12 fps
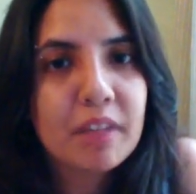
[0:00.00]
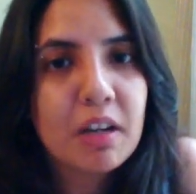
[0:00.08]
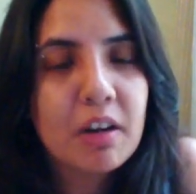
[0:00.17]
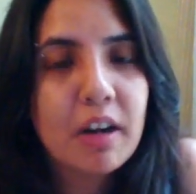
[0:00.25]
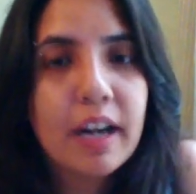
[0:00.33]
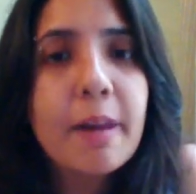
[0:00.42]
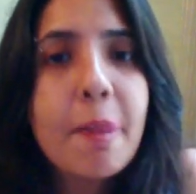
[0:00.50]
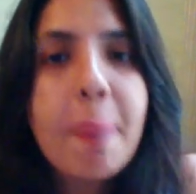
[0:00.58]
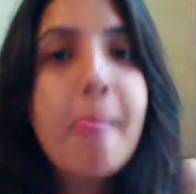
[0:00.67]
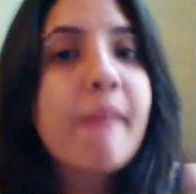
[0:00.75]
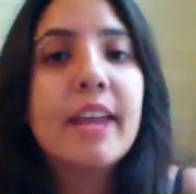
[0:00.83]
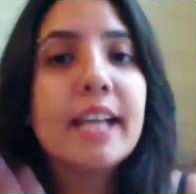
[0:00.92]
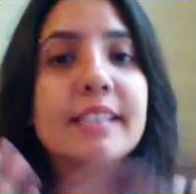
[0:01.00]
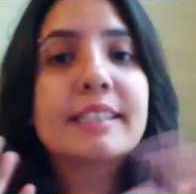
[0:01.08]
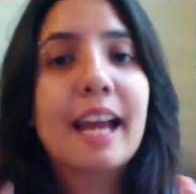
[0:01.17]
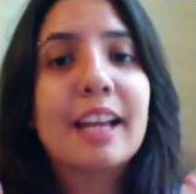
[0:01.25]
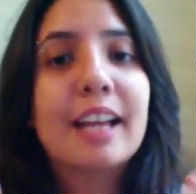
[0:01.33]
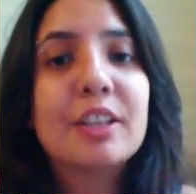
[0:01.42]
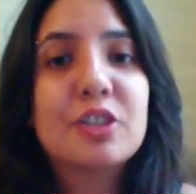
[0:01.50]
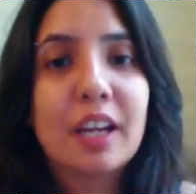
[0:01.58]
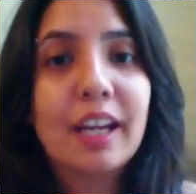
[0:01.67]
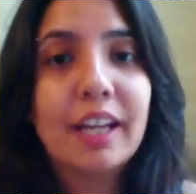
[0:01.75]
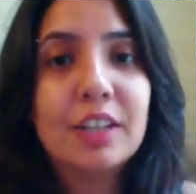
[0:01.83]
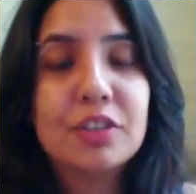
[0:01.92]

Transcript: All right, things can change.